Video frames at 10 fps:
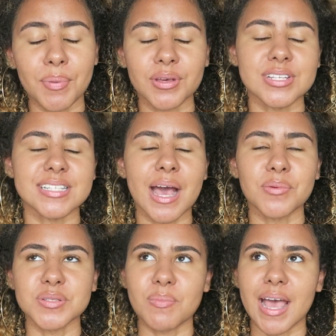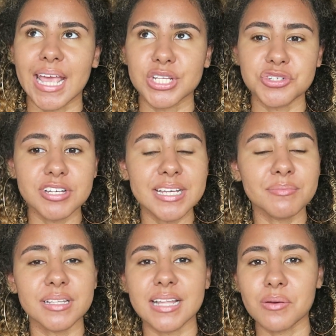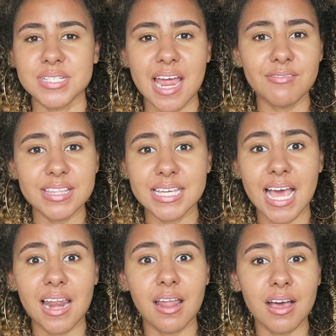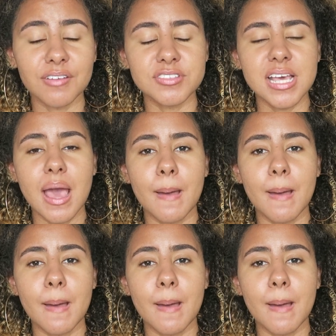because that was my dream and that was everything I loved.